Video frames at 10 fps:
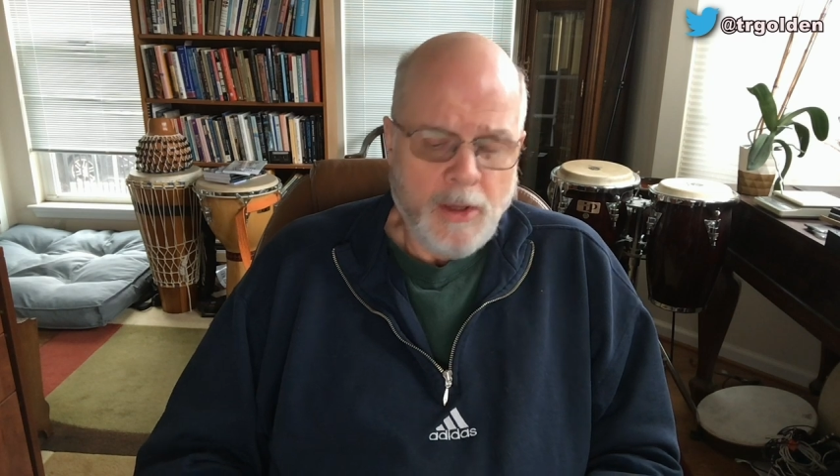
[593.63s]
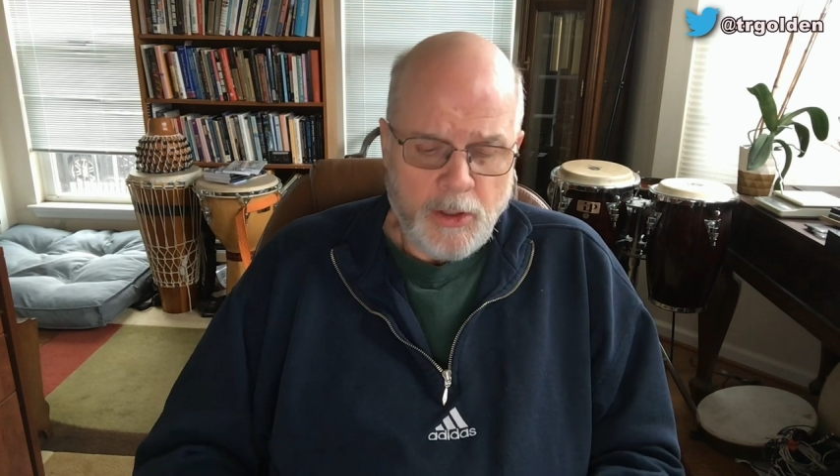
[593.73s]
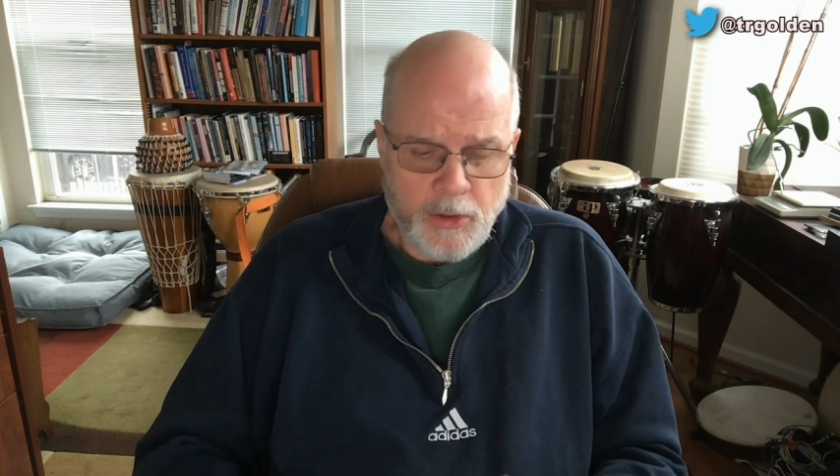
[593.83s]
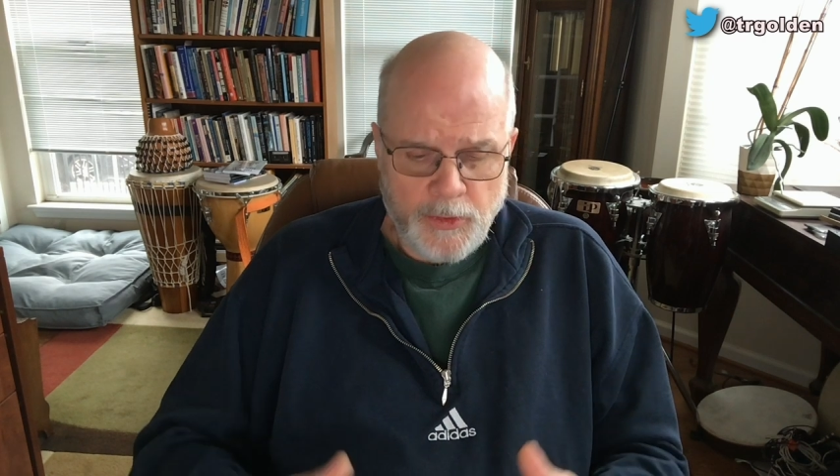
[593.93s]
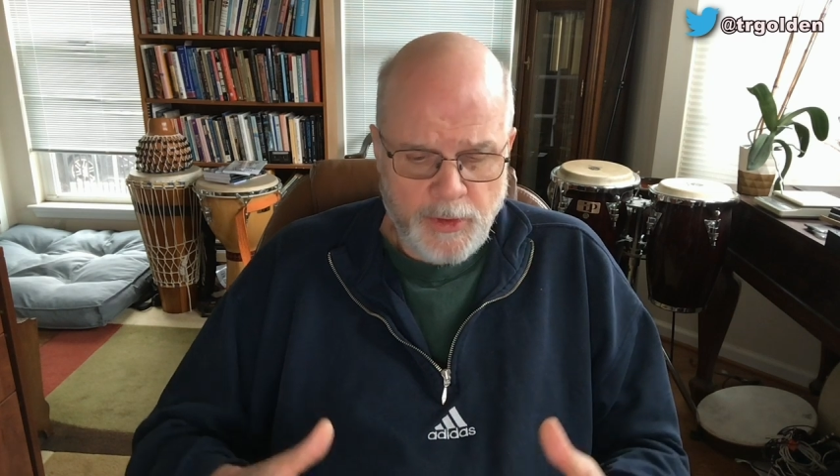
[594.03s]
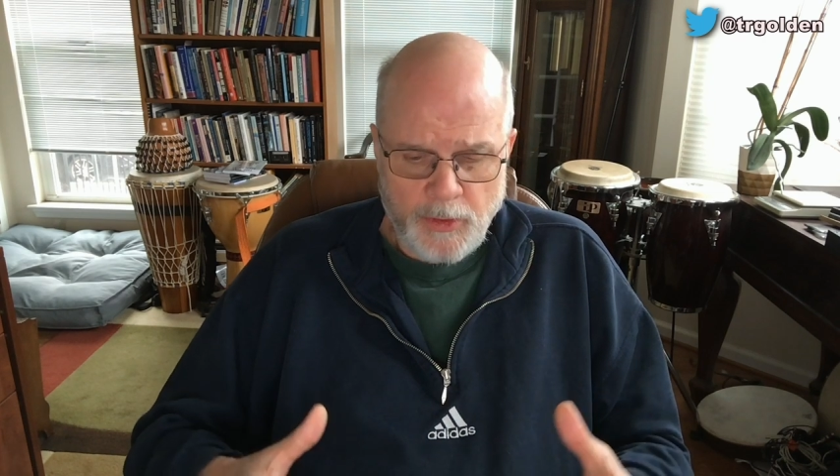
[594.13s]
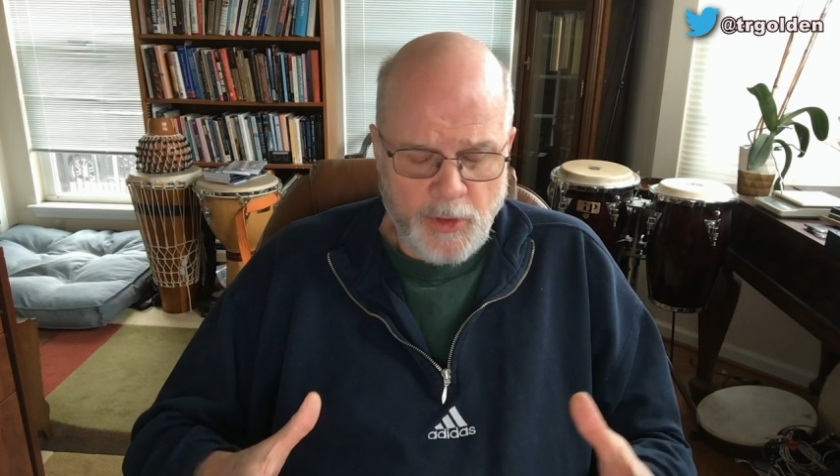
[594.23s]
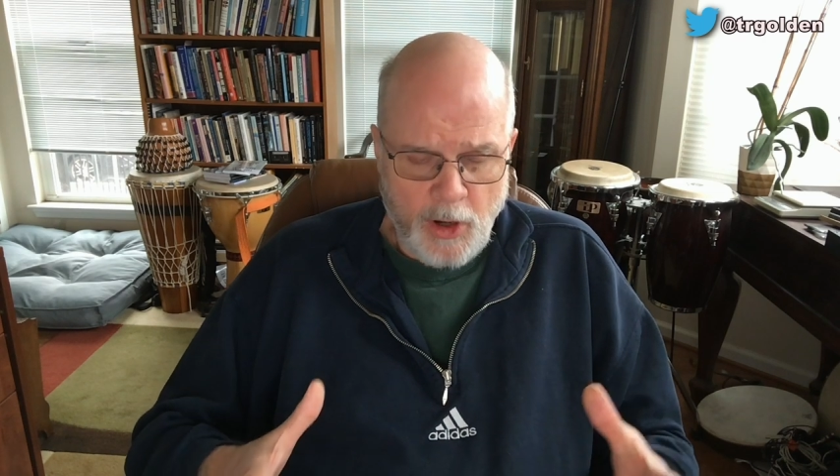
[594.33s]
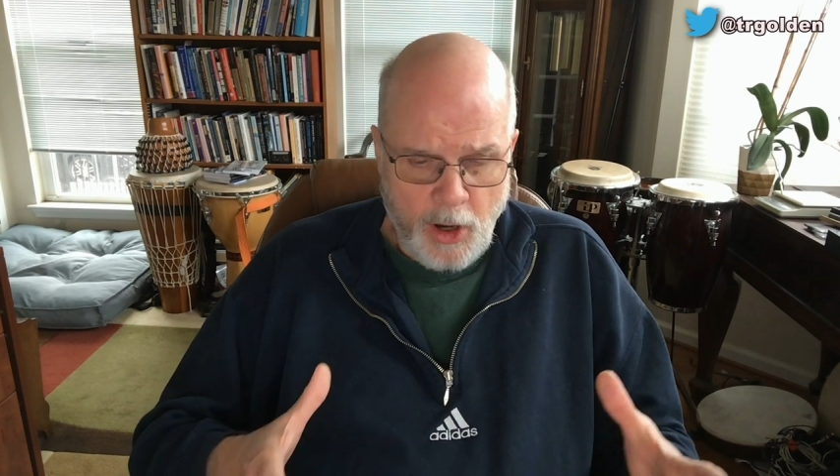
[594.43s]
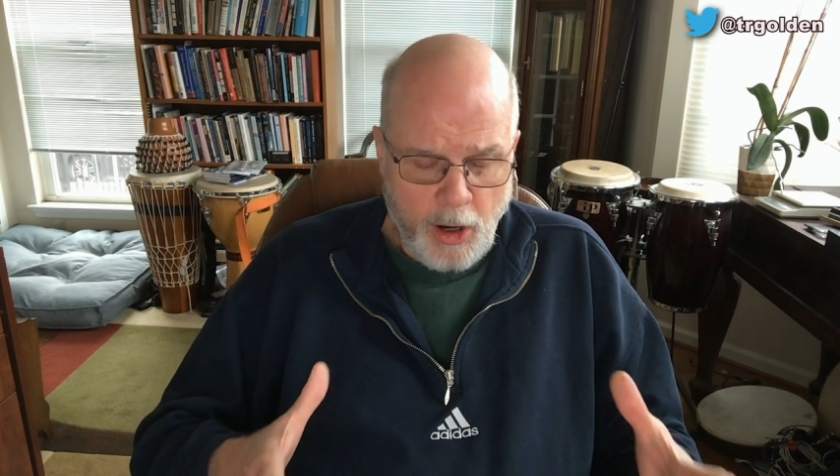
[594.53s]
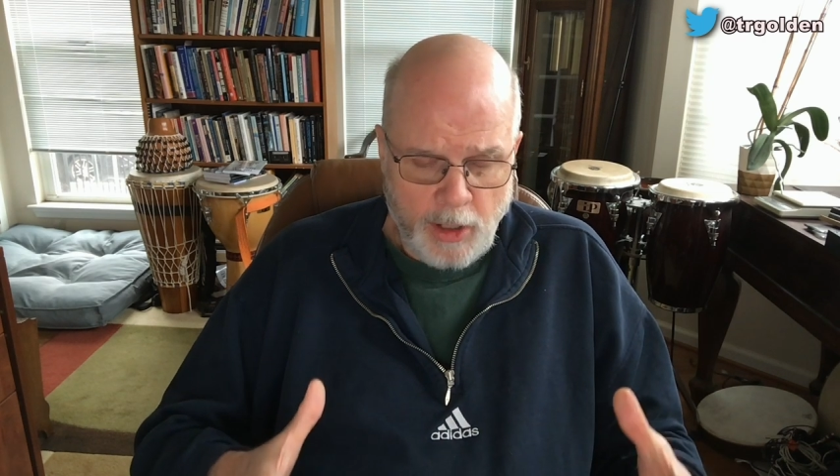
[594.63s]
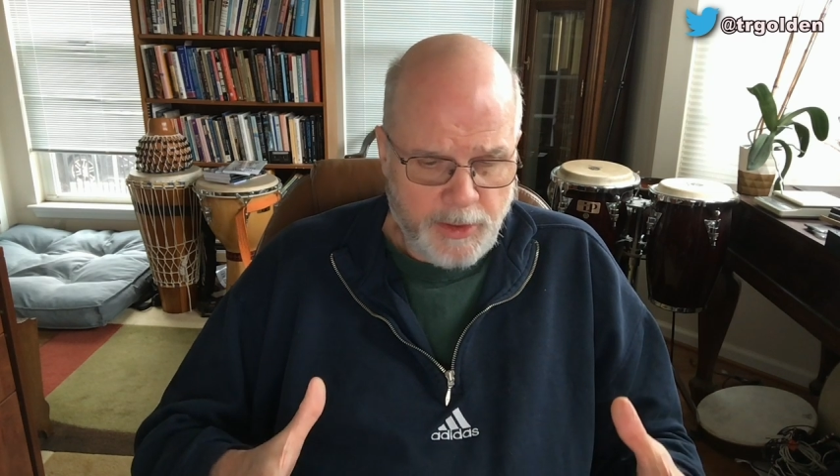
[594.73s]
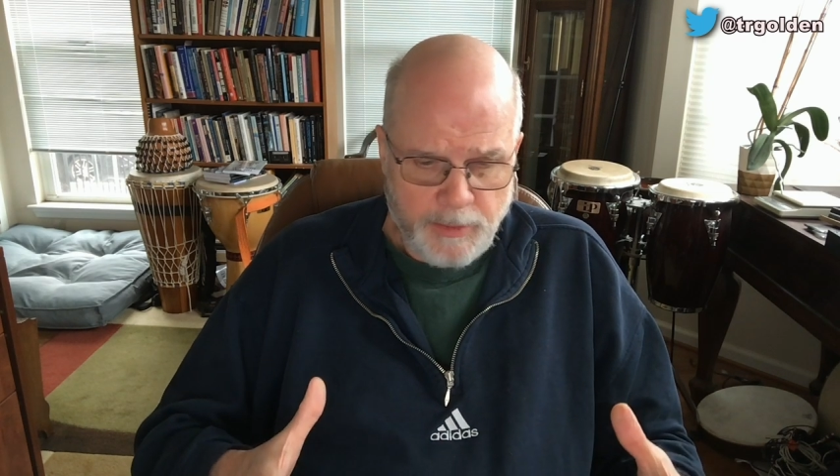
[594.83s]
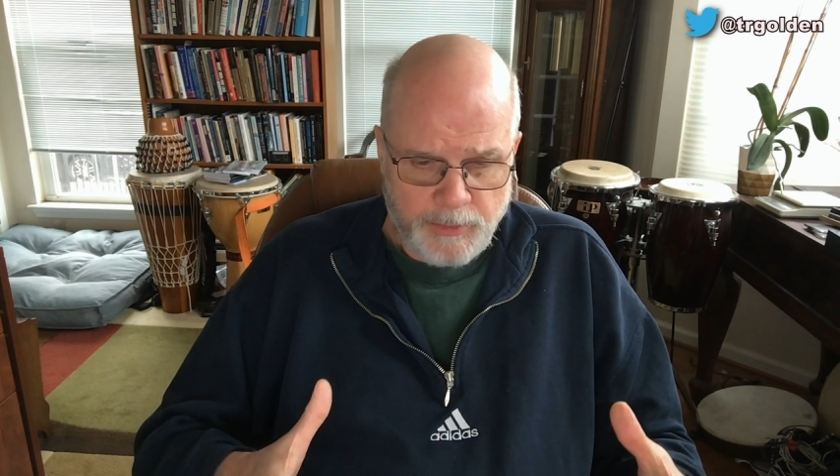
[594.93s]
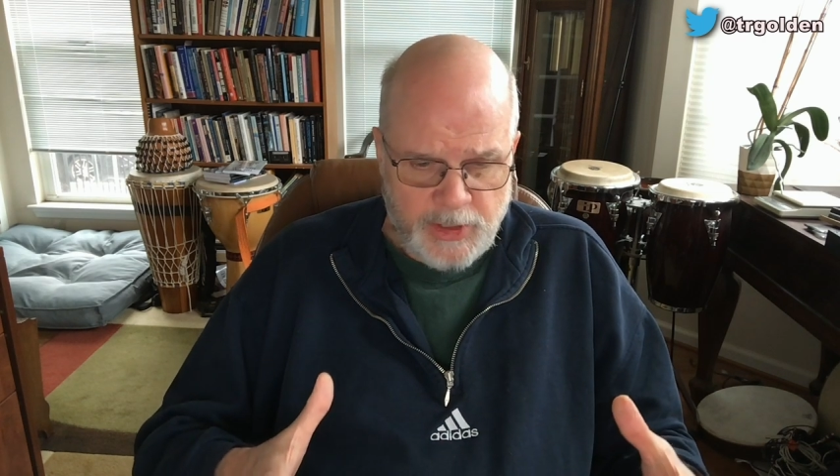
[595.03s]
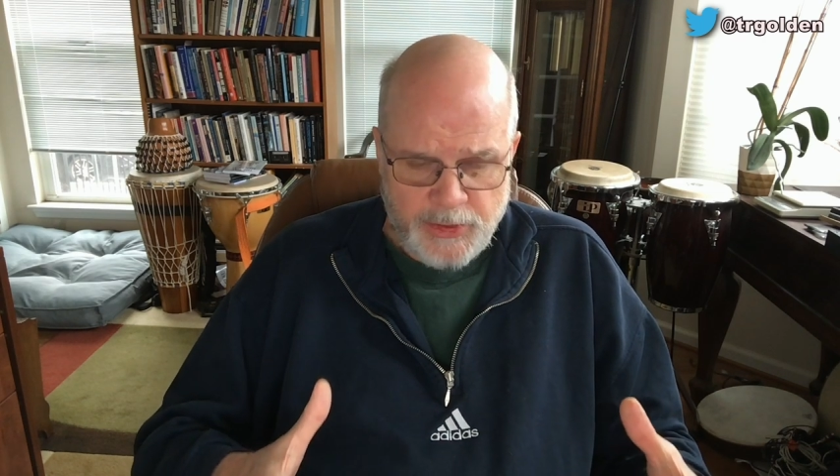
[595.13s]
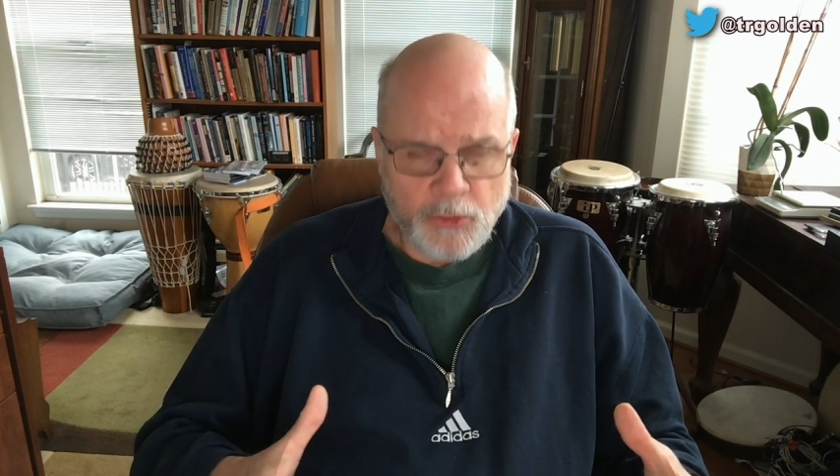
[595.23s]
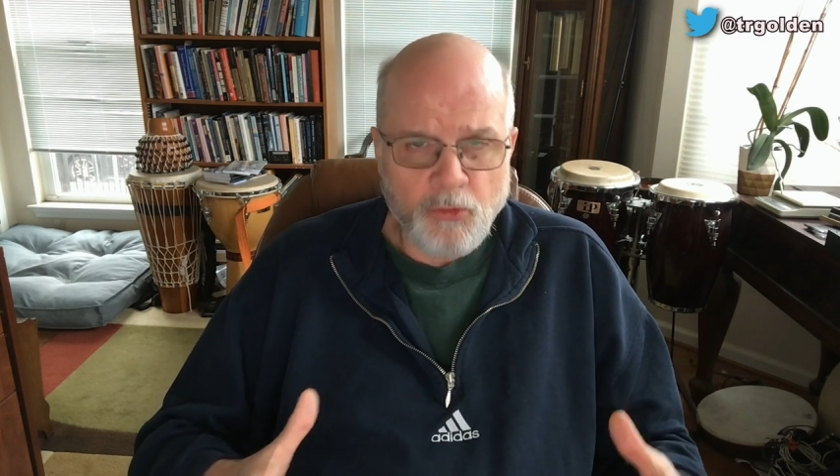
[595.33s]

The heart doesn't